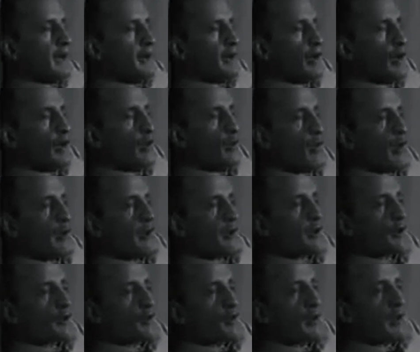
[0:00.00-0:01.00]
billiards and
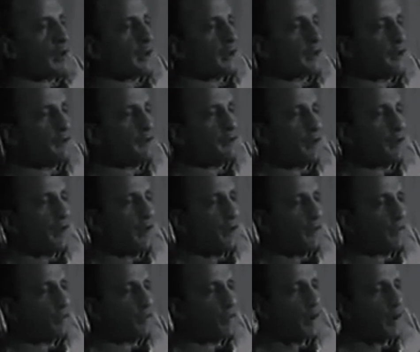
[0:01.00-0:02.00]
not straight pool,
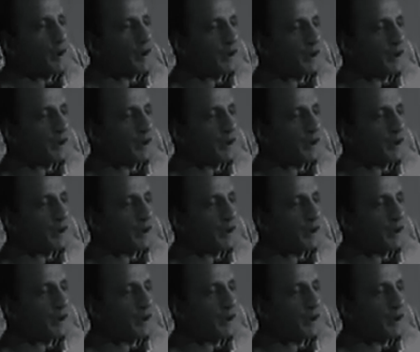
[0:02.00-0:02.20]
Eddie